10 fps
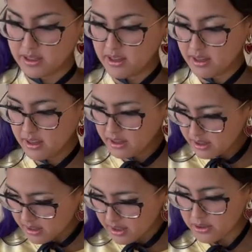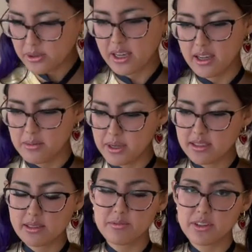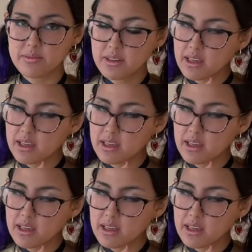ah, okay, make something